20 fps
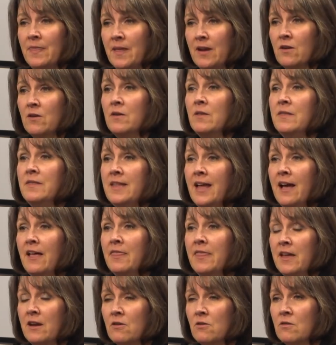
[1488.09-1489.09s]
they're now
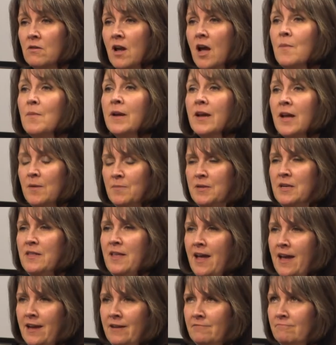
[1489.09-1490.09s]
they are coming up to
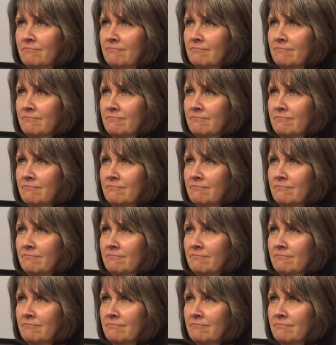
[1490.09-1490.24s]
that